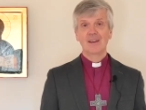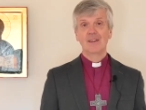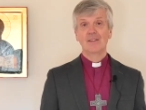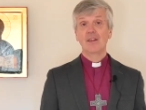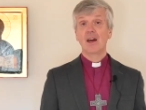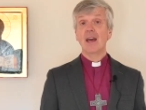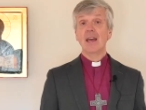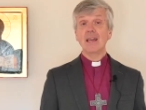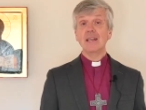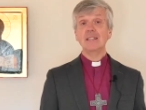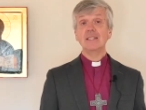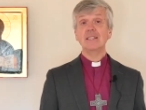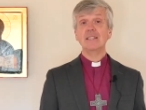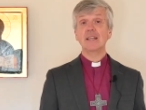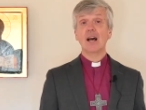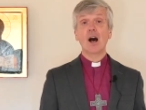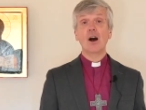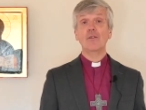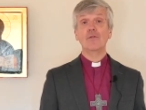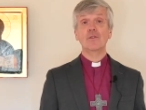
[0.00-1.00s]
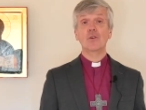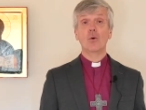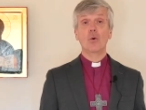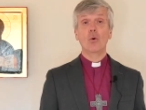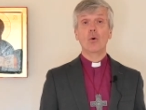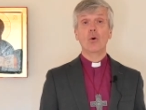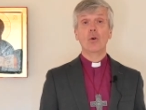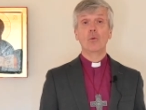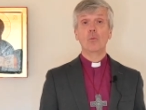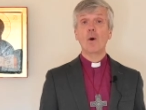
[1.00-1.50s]
There is, after
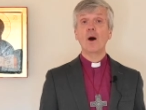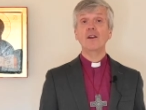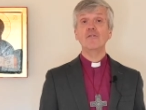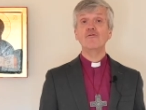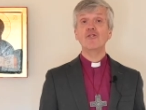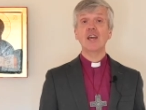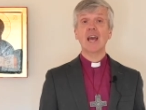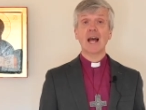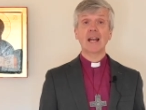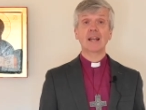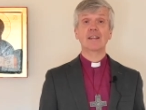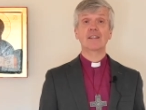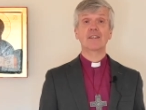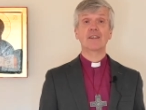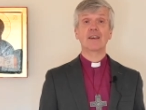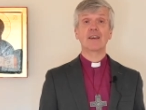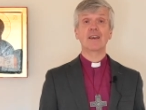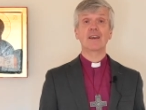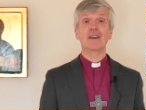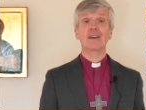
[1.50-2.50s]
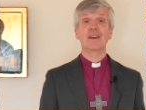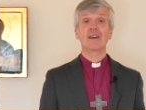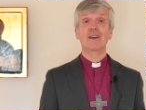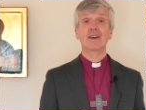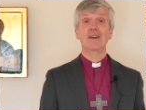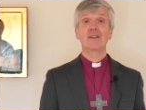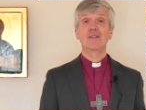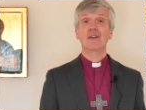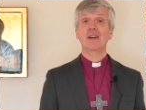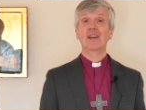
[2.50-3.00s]
all, one reality
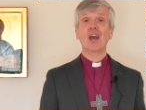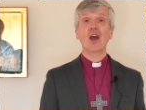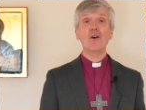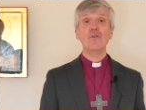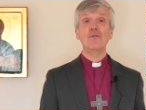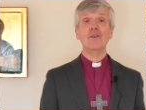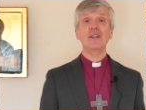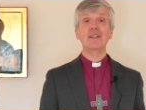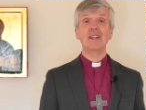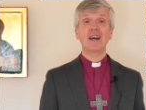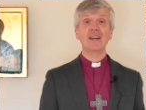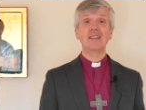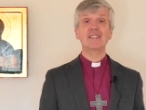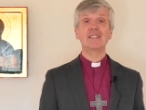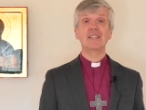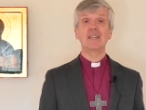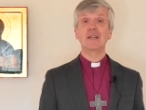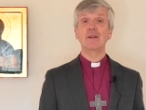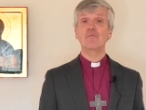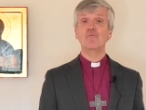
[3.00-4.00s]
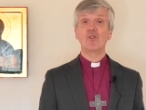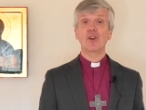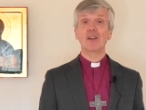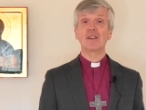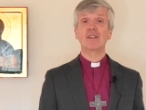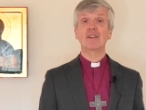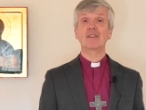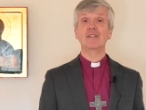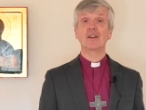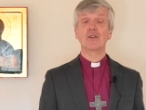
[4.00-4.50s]
that COVID 19
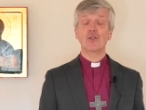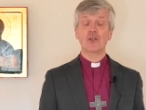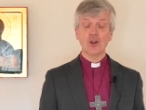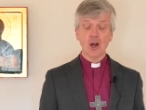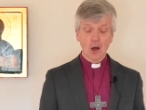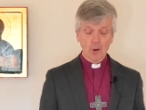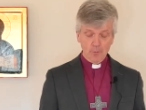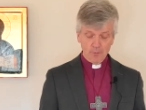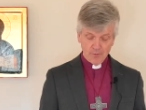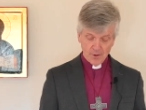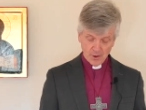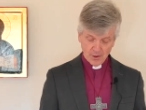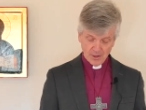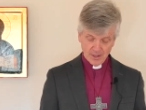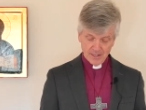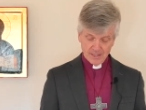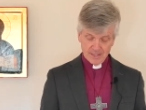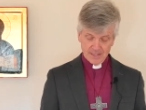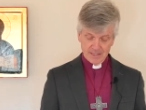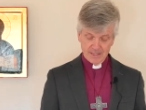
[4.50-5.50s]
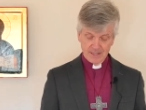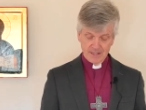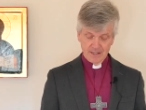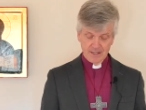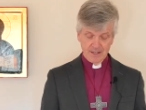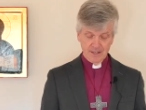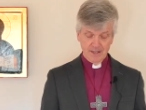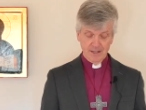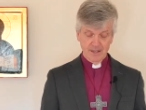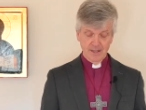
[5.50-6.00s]
brings into sharp focus
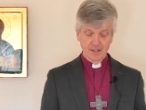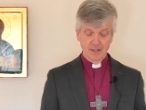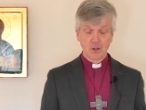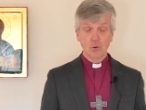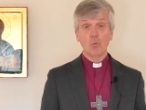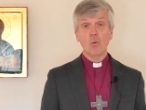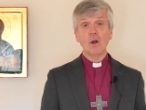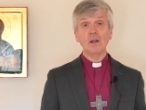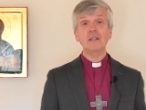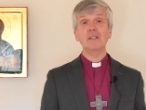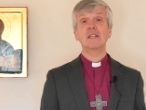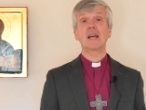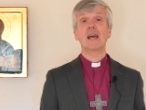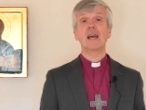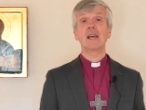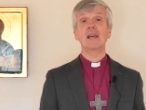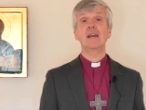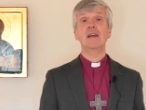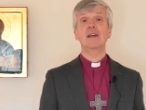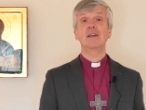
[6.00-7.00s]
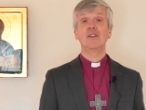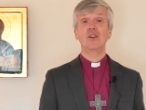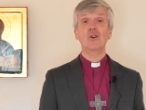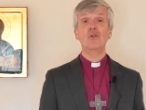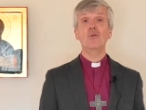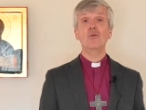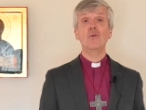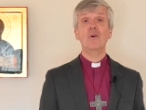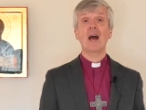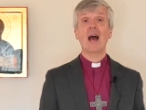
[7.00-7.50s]
that one day
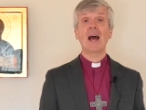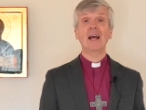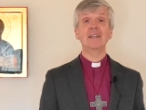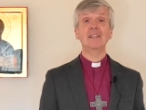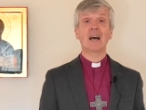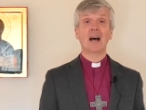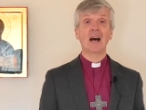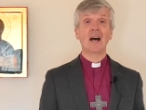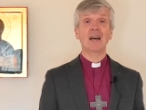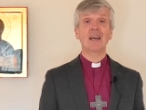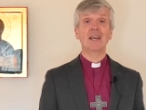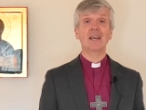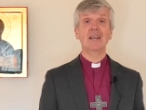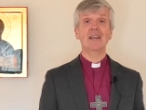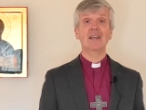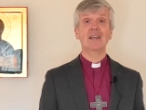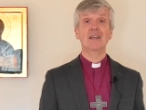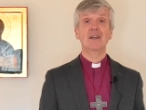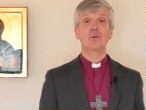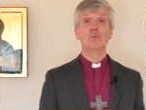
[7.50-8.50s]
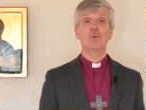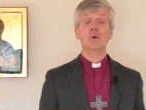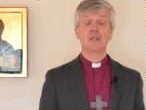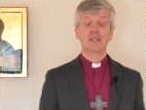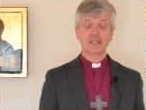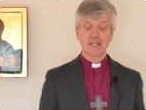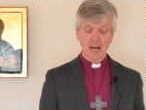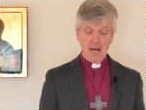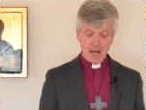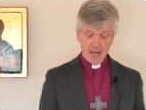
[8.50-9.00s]
you and I will
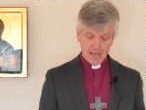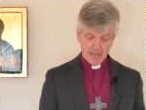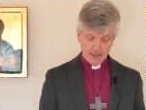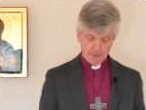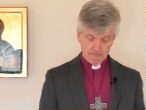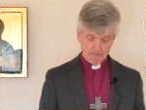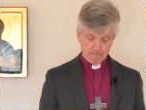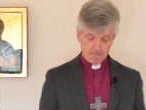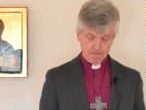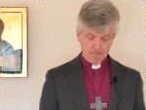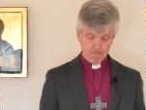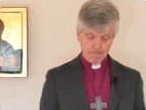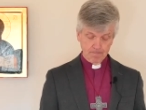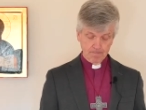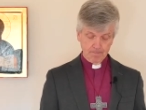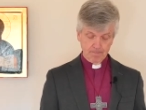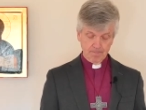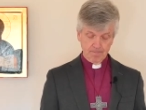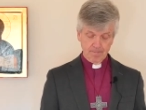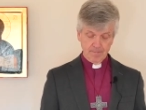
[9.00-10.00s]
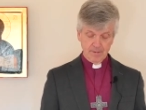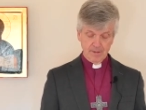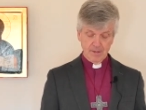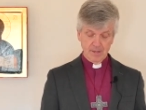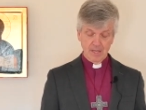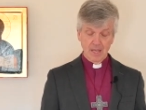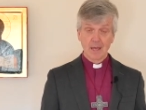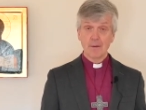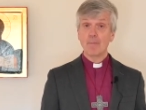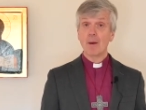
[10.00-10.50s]
die.
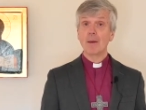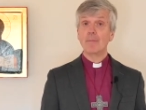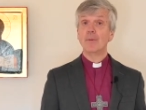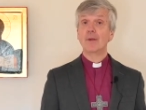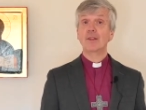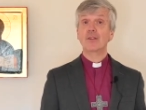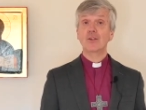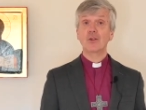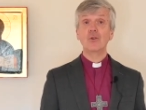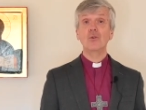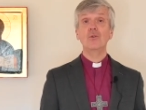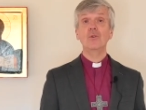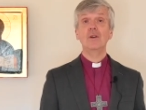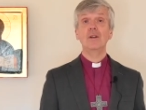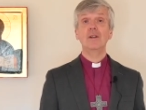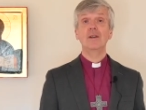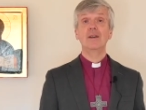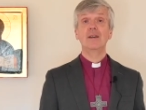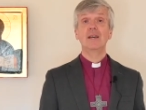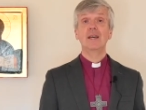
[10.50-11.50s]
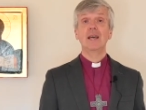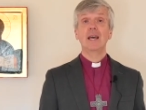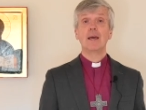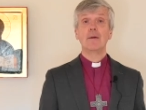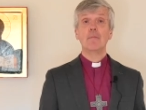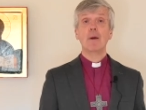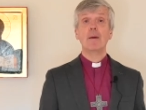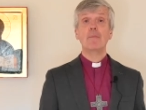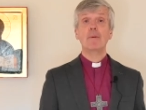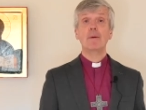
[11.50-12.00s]
It may be soon,
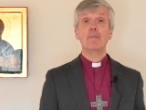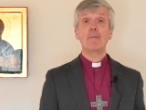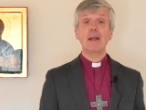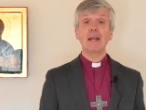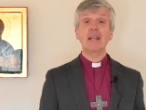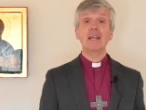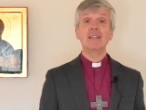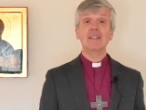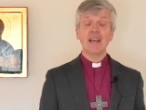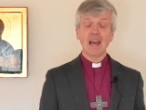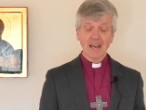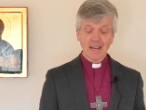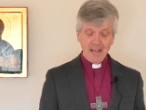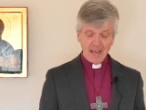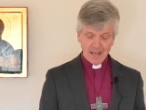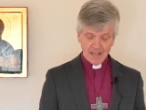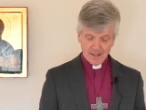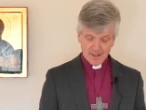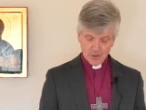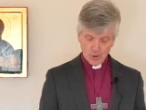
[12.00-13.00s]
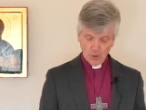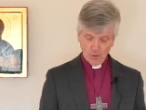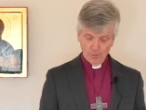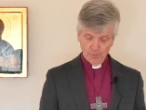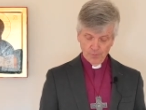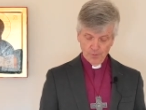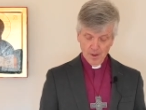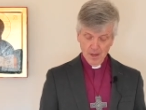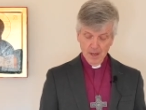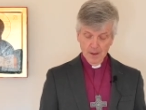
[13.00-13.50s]
it may be many decades
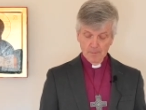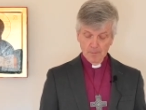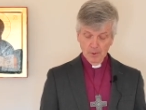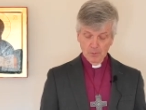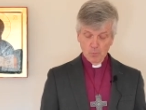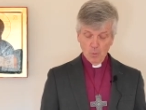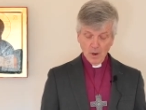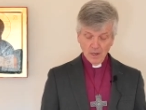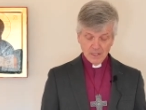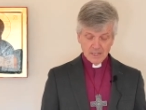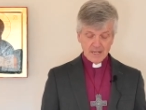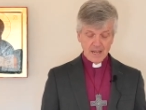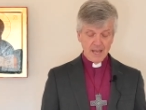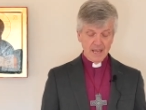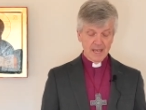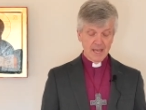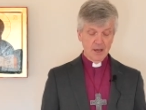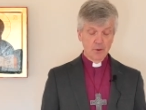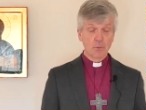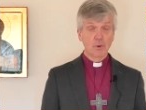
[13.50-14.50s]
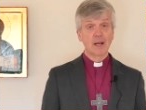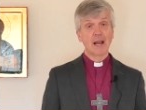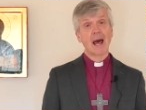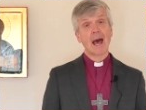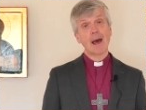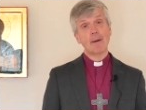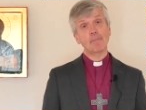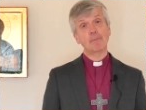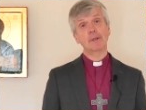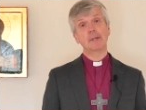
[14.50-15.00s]
off, but one day it will
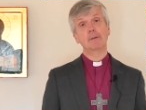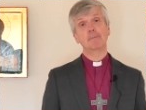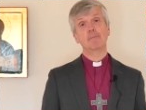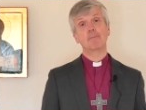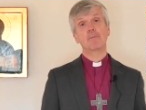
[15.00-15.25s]
happen.